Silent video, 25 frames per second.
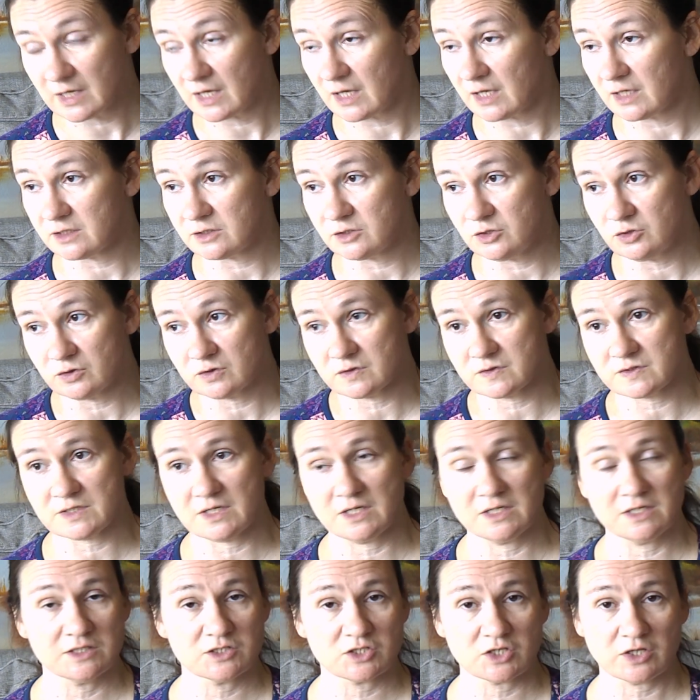and you can
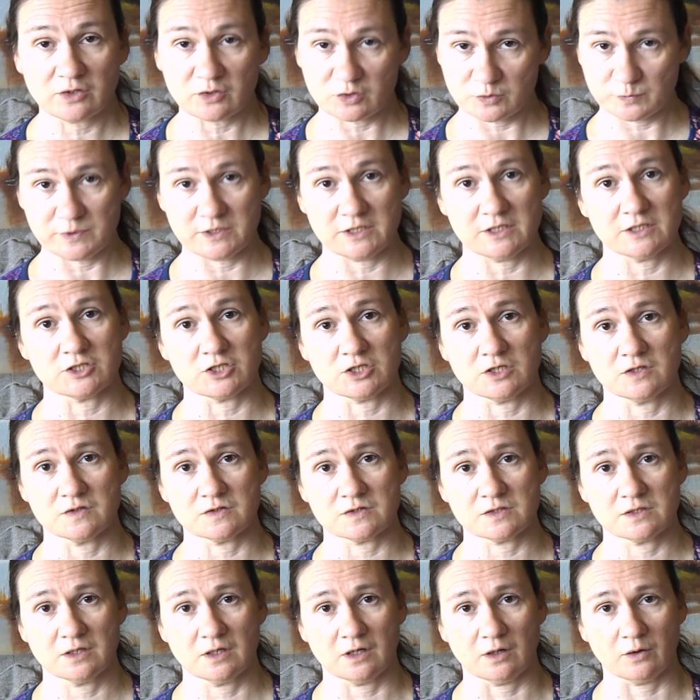sign each other's
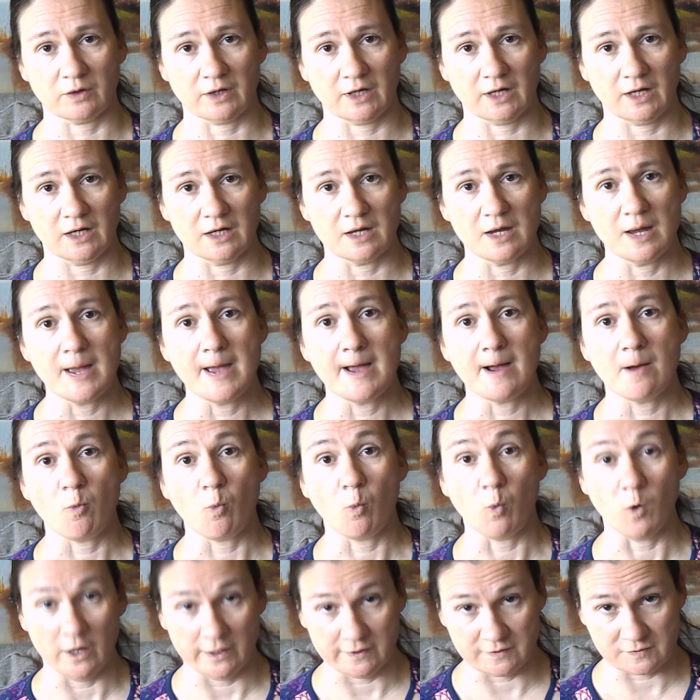petitions, okay?
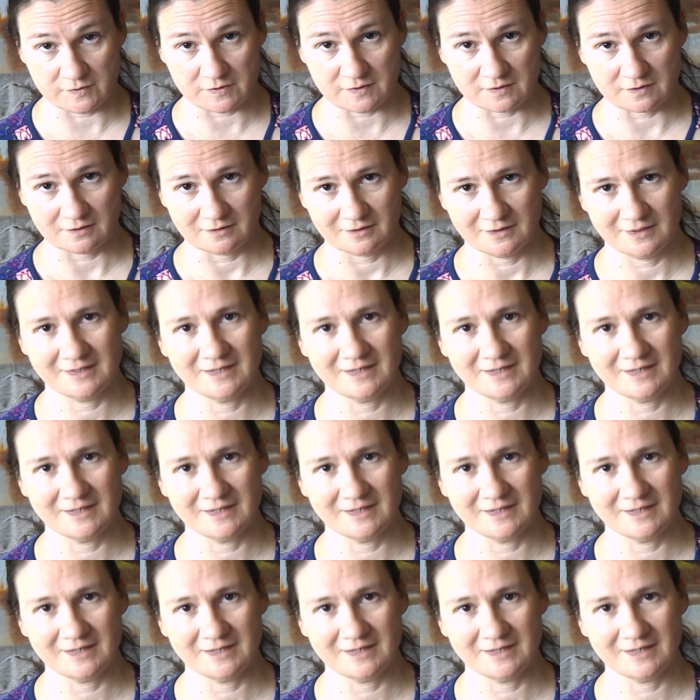Once.